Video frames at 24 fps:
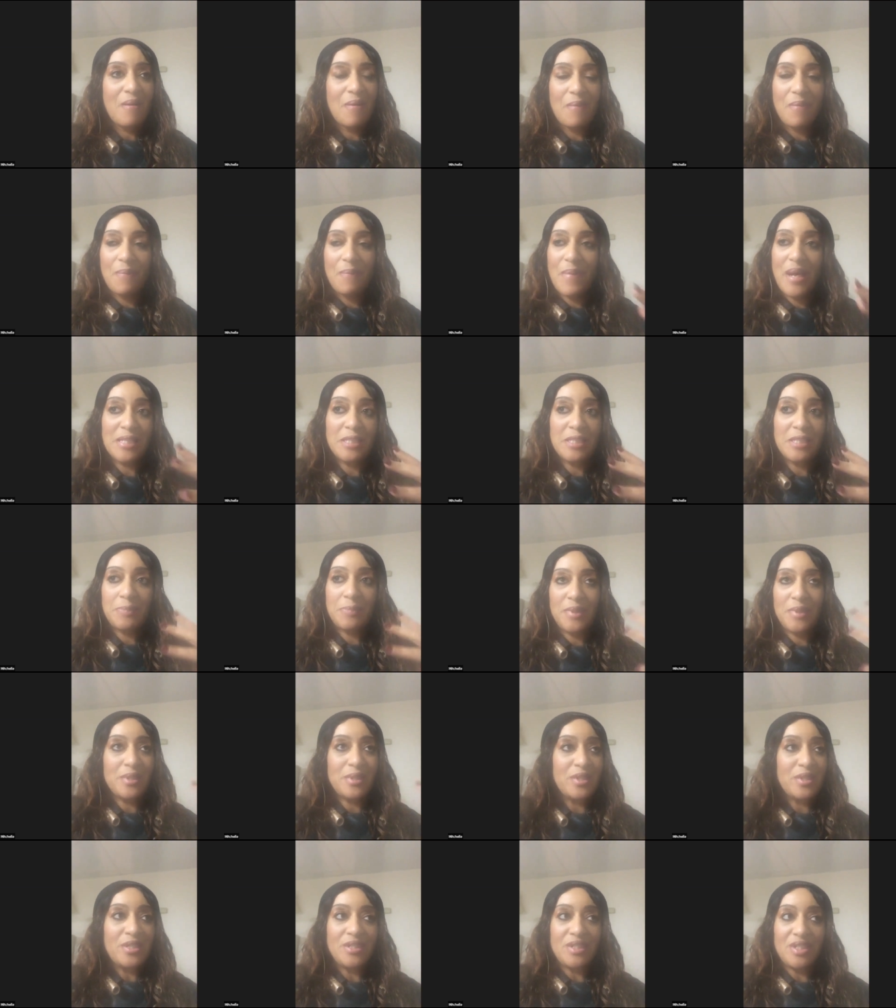My
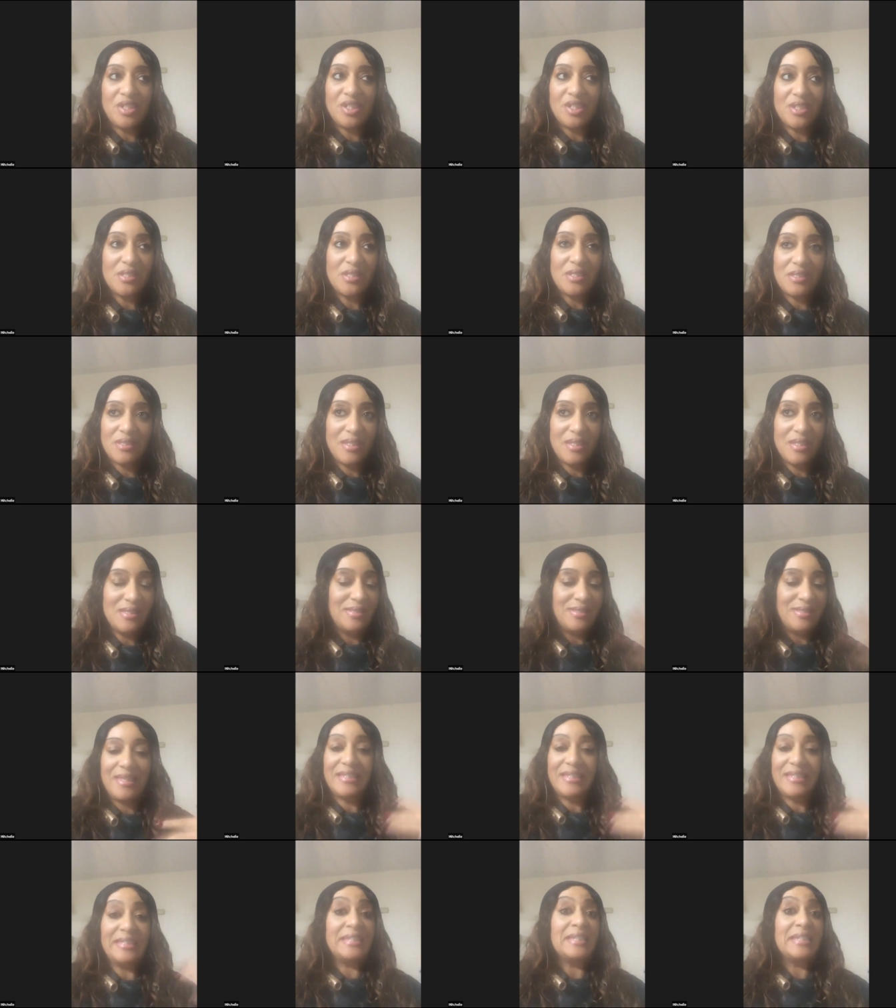spirit just, it
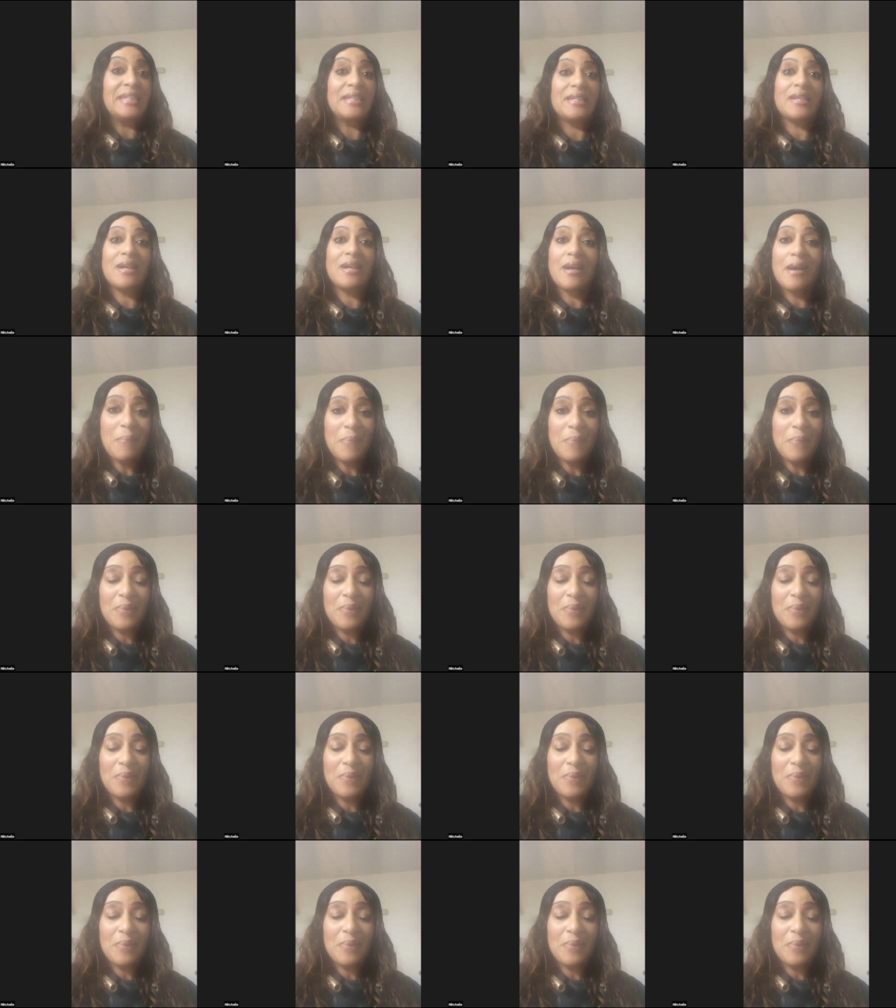said, get up